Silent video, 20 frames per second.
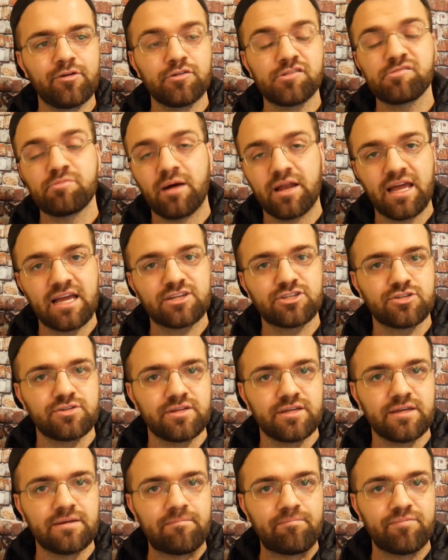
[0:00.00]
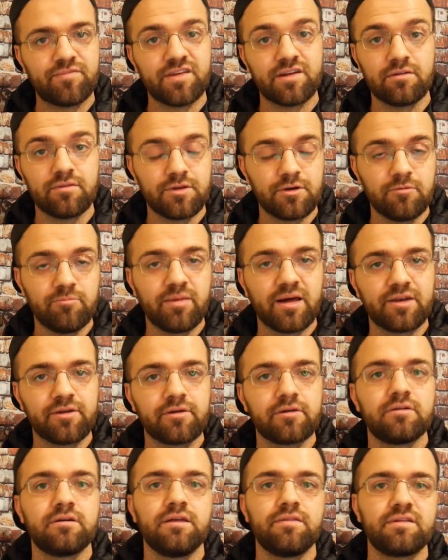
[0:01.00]
Usman actually did a little
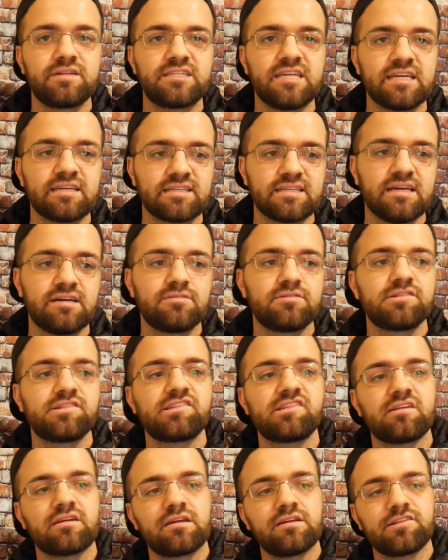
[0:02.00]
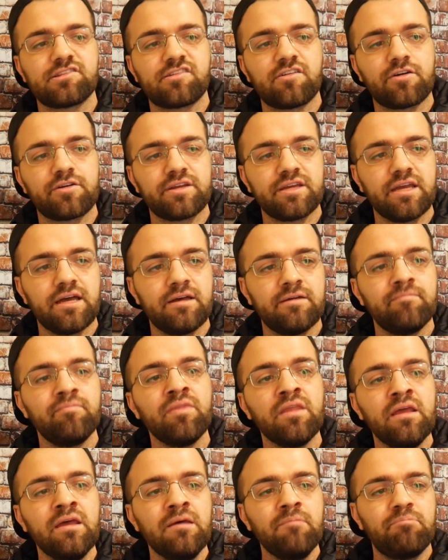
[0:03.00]
better in the takedowns against RDA,
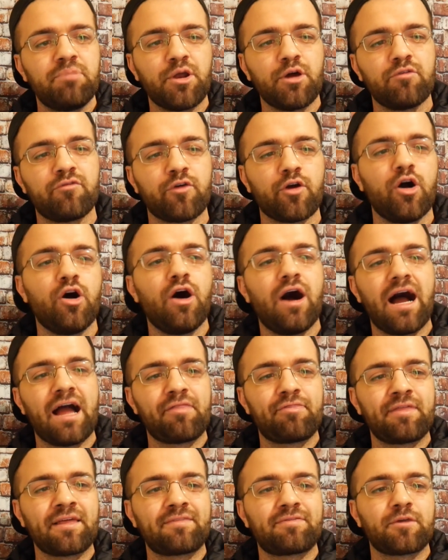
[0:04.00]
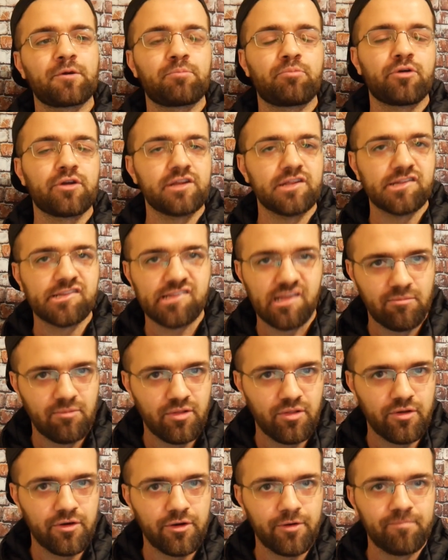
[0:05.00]
but overall I think they're pretty
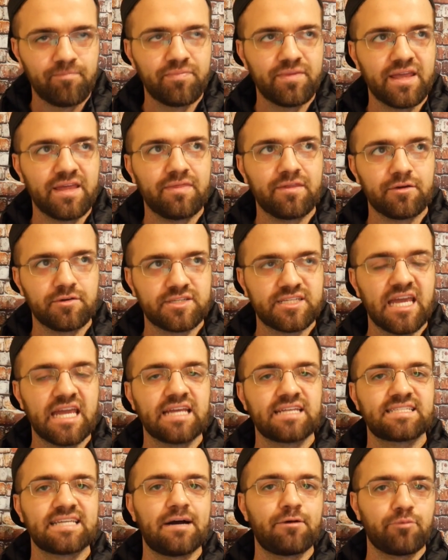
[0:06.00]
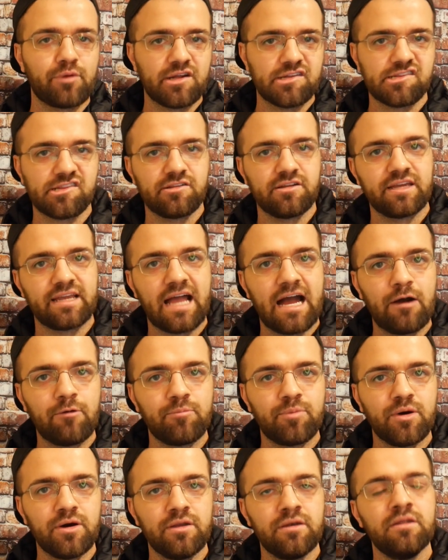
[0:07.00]
similar in their takedown wrestling
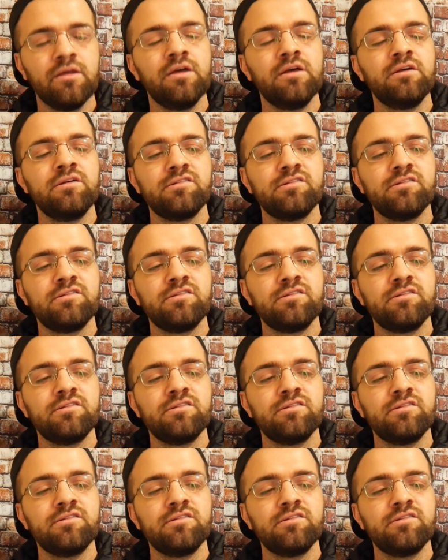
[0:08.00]
output.